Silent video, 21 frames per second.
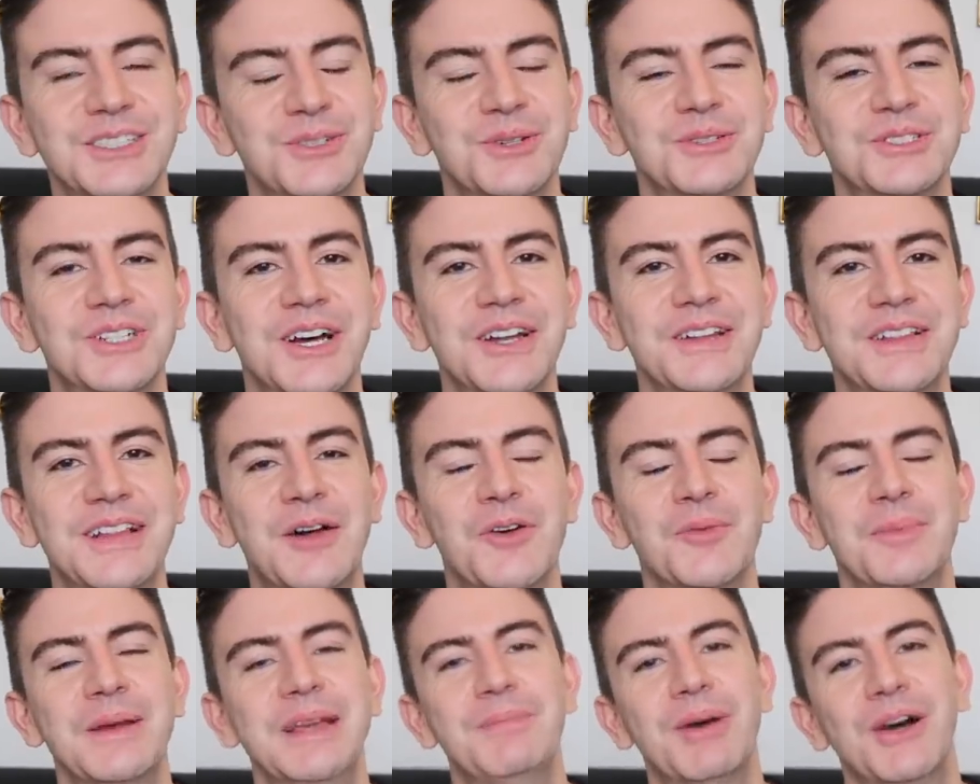that's all done, and that
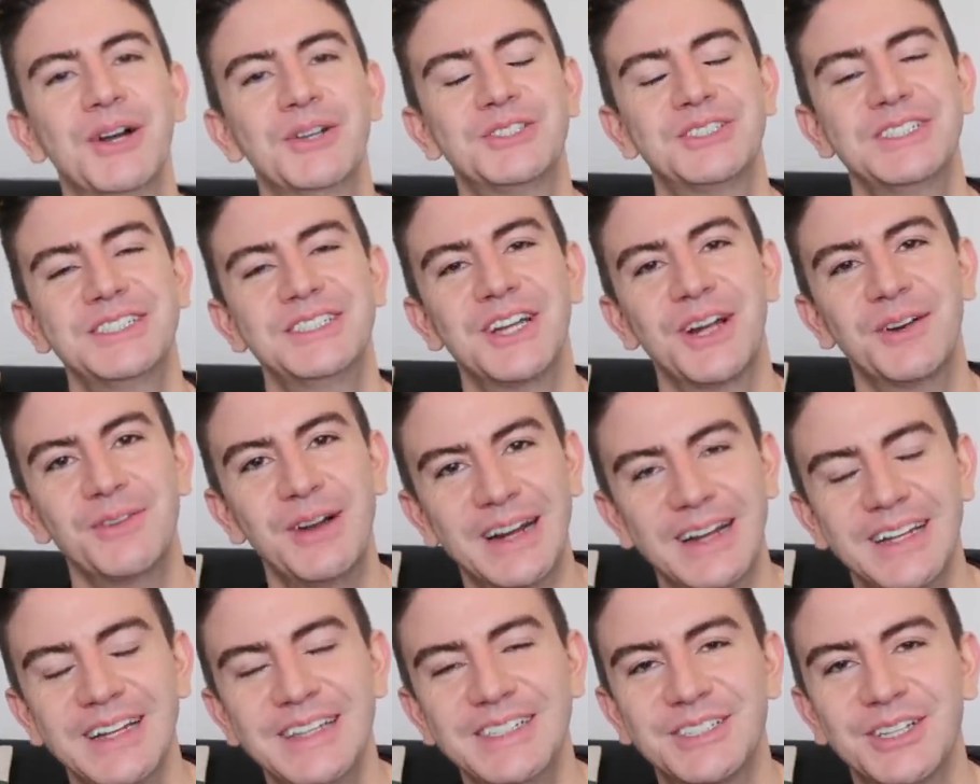will be posted
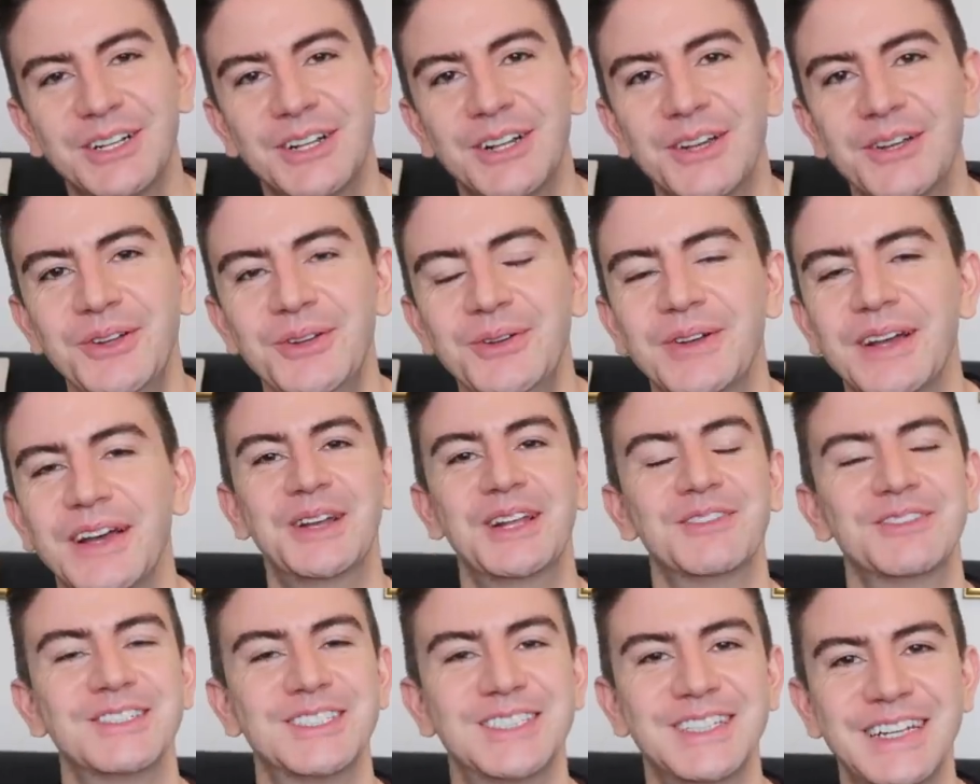directly to Luke.
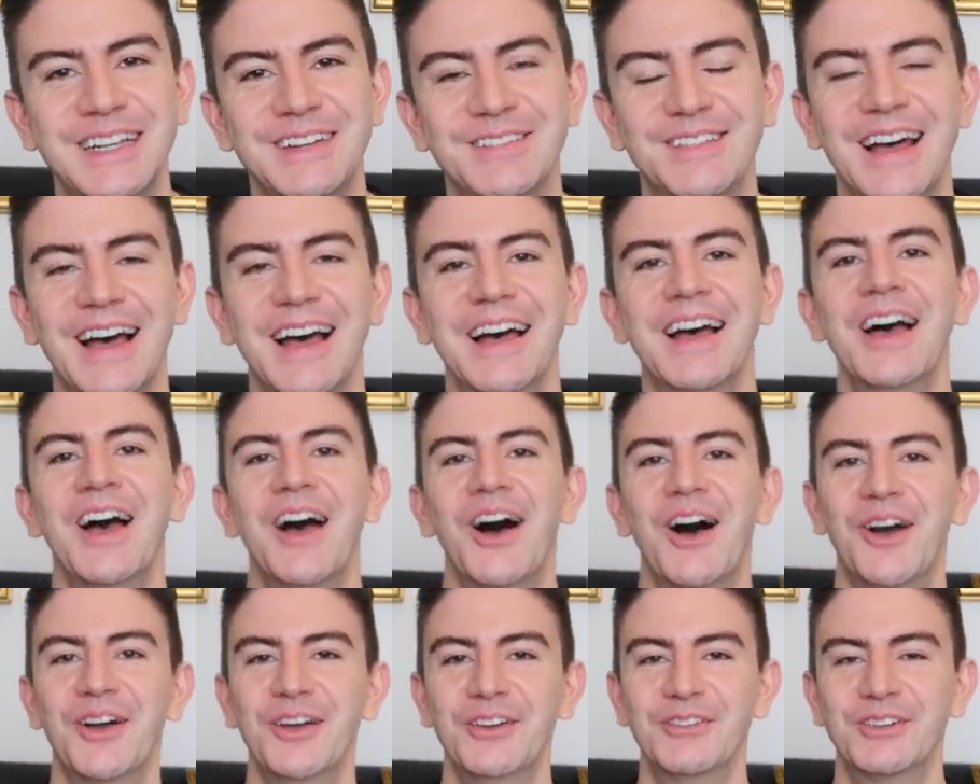He'll receive that
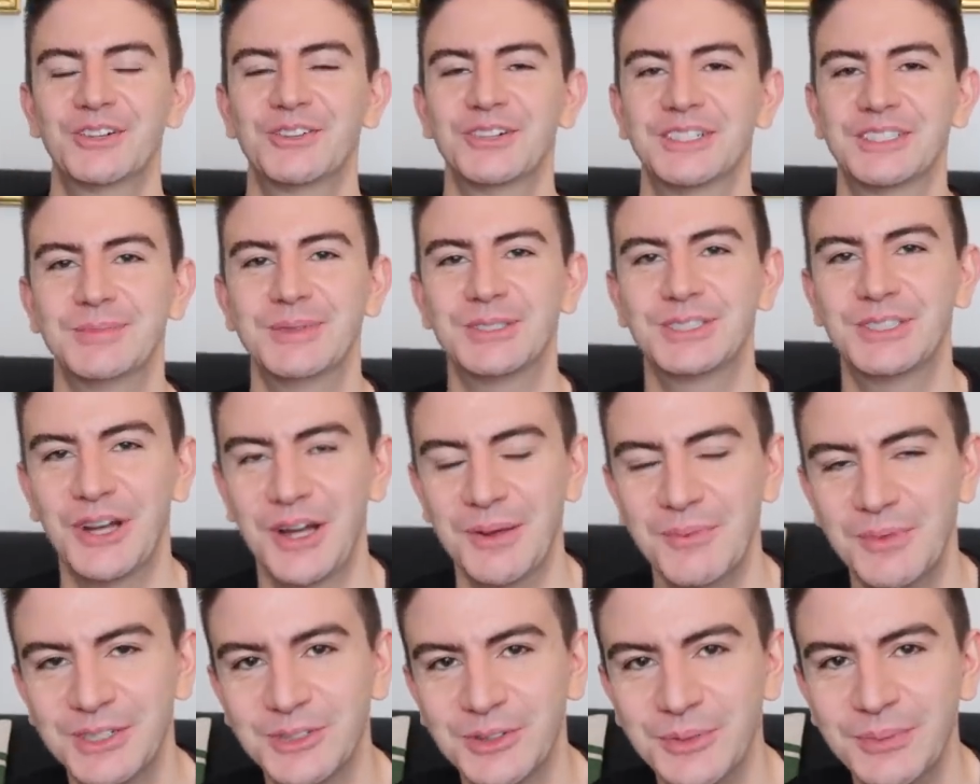over Christmas
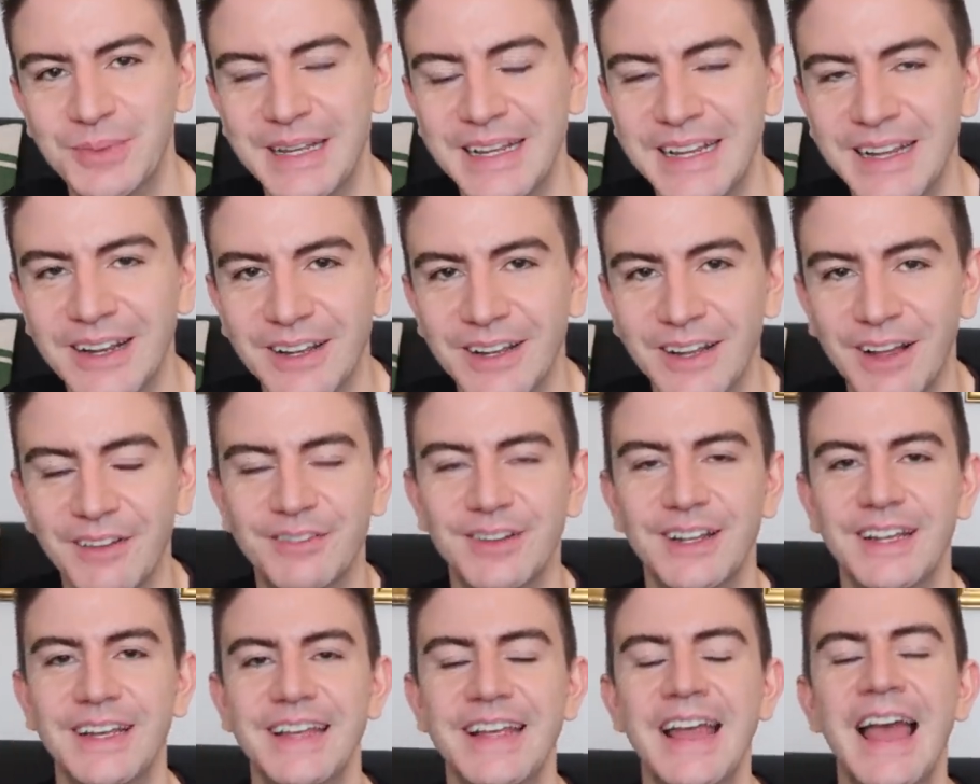time, which will be
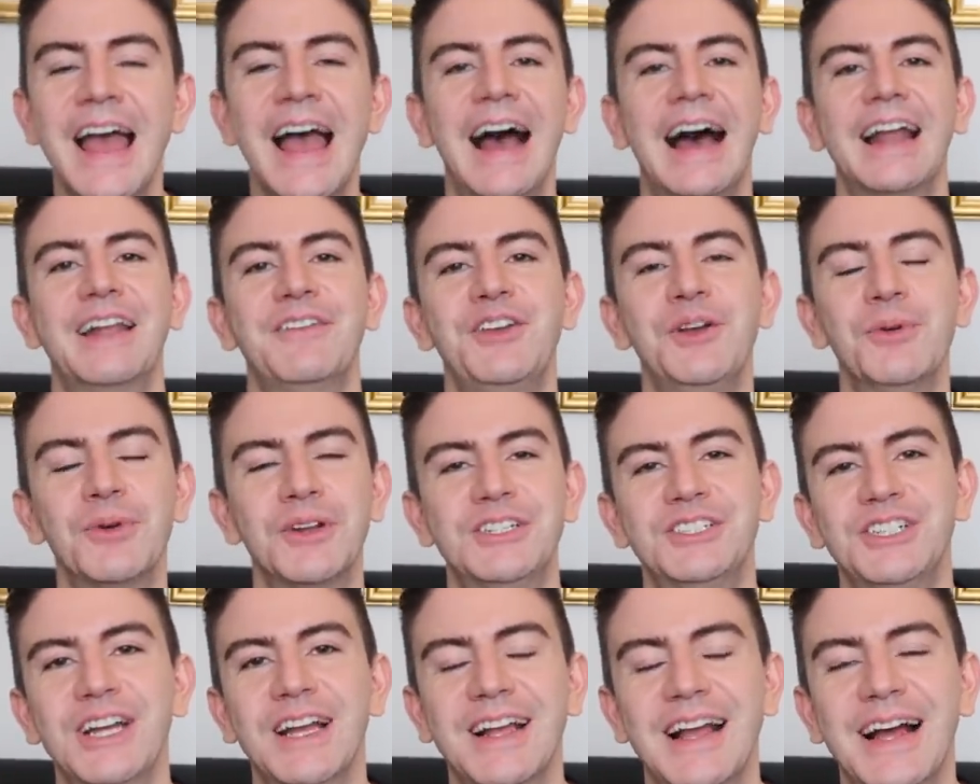lovely. And if you want
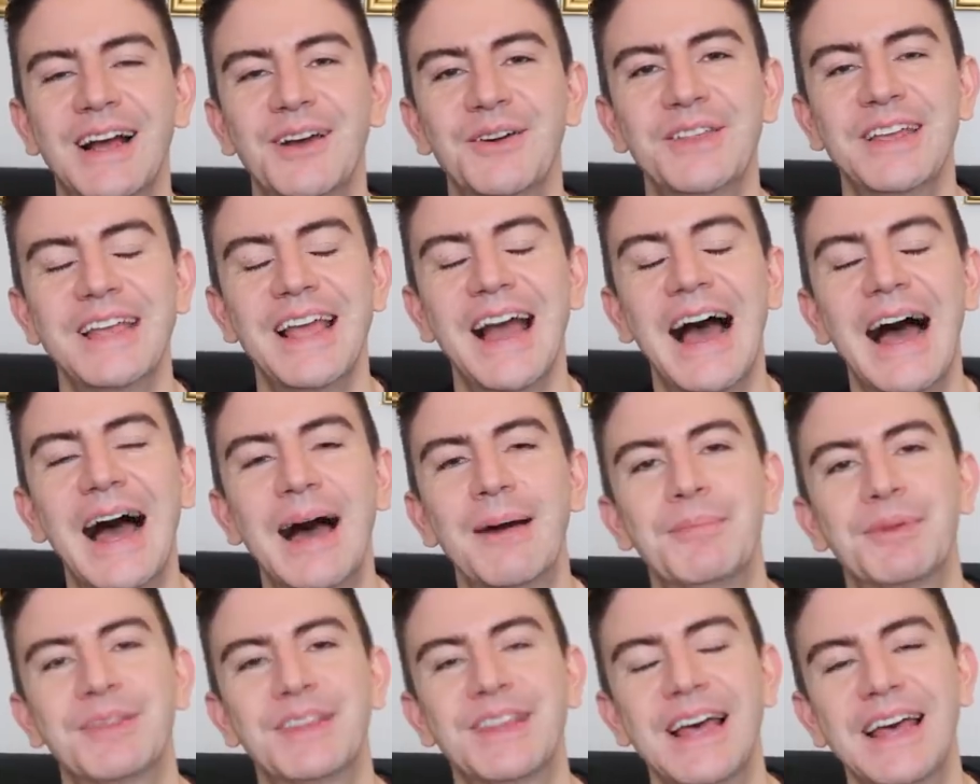to check out the
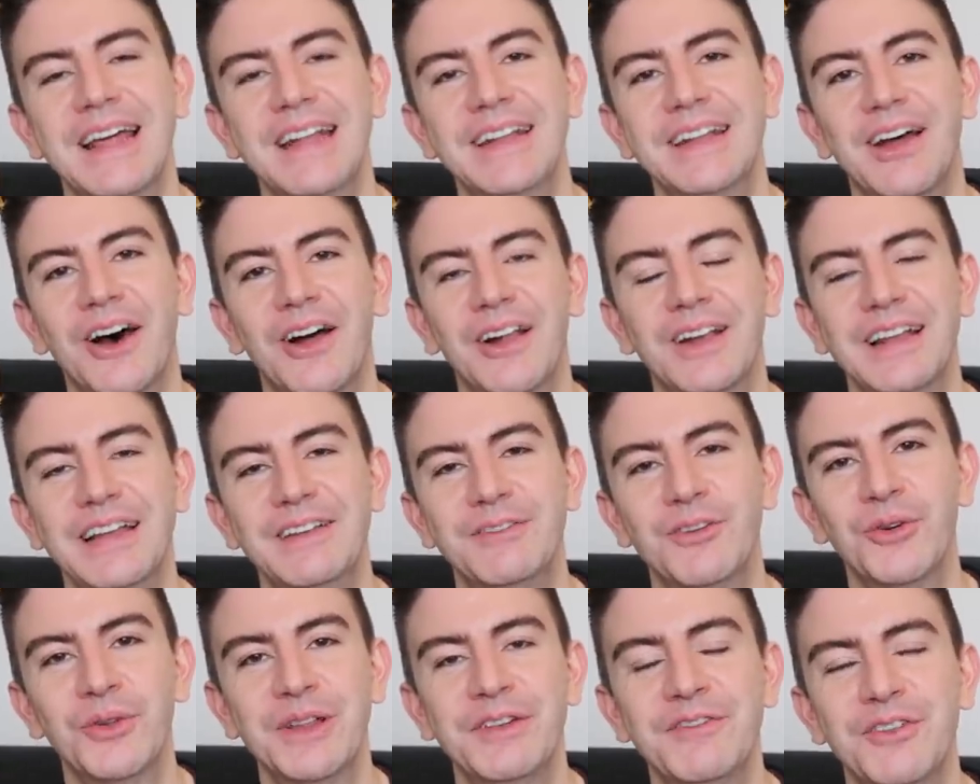app, then I'll
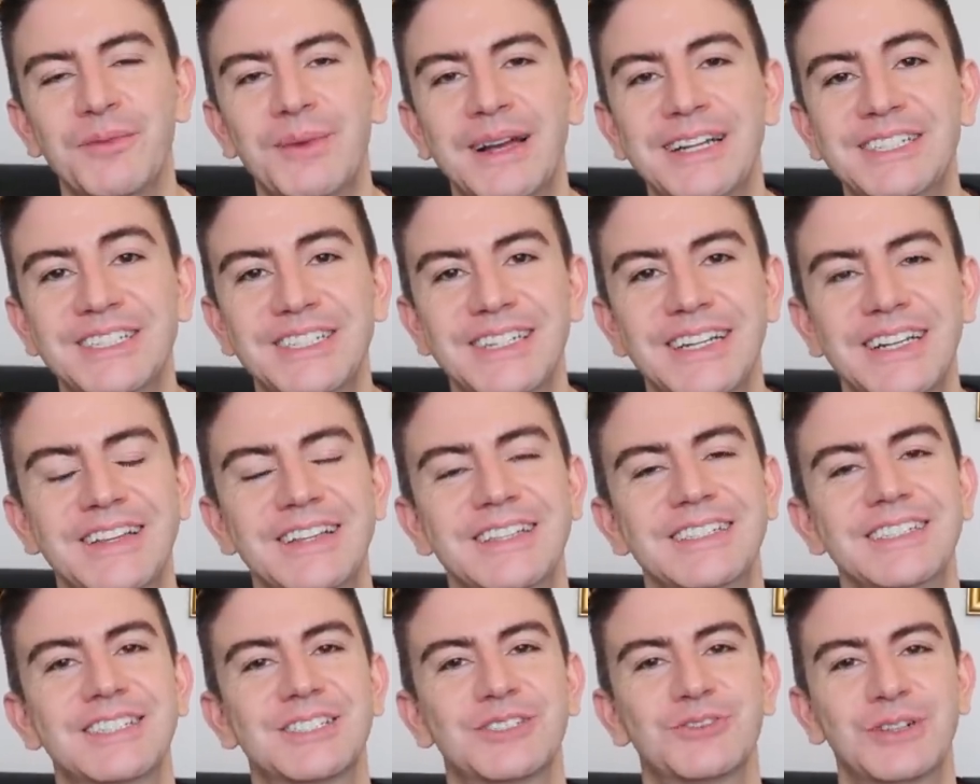leave all the information in the
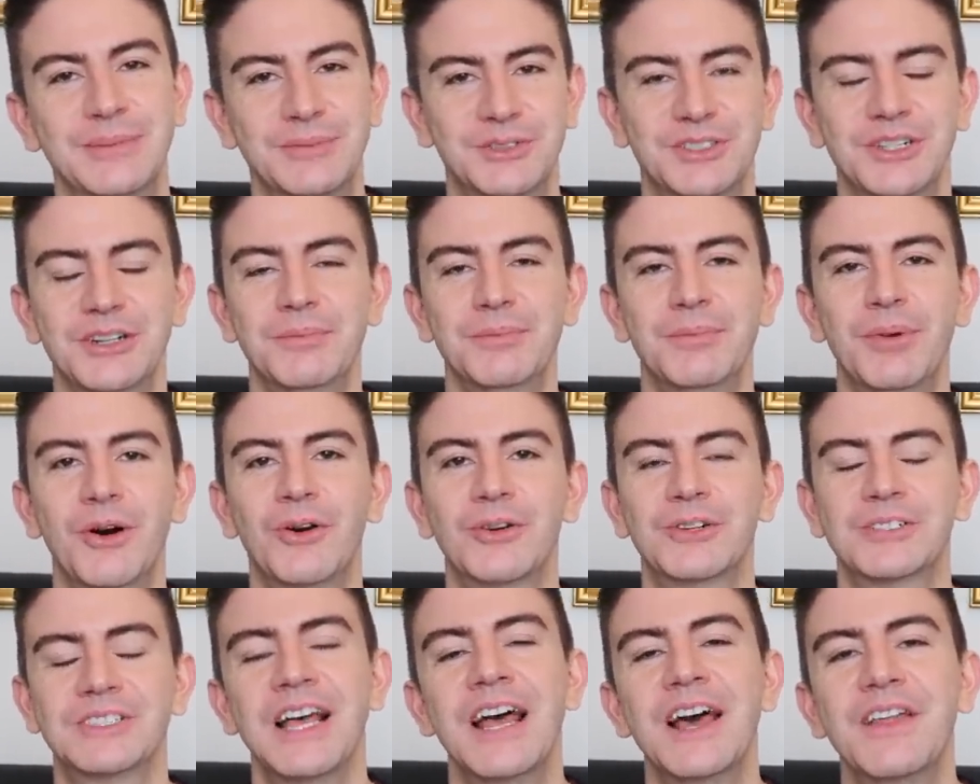description
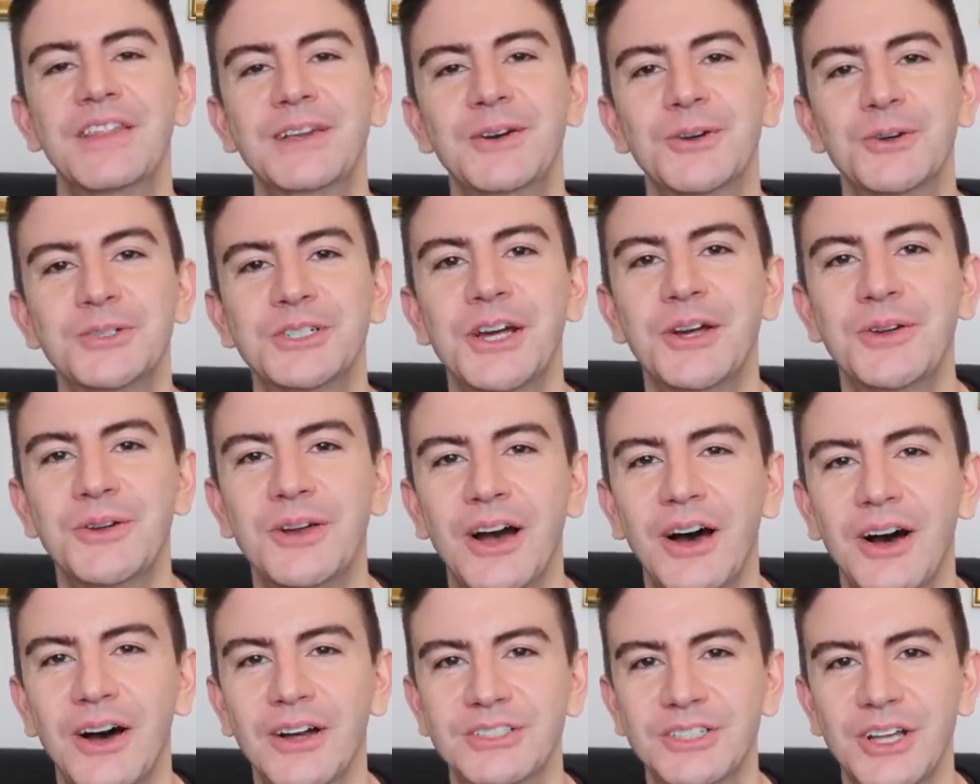box. The audio
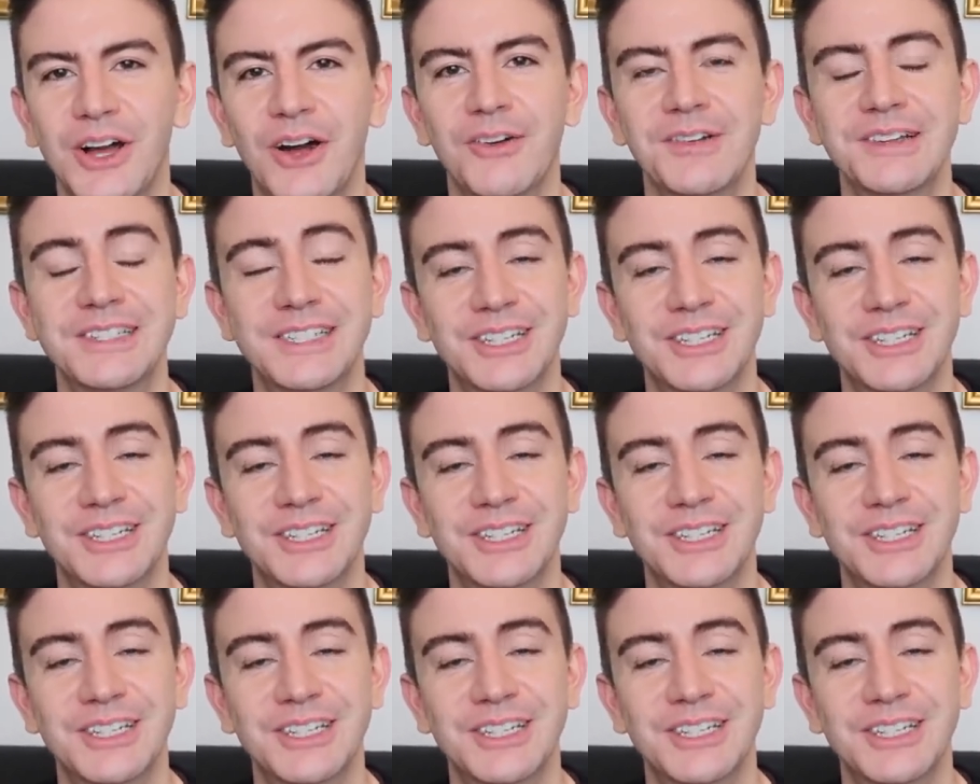cards are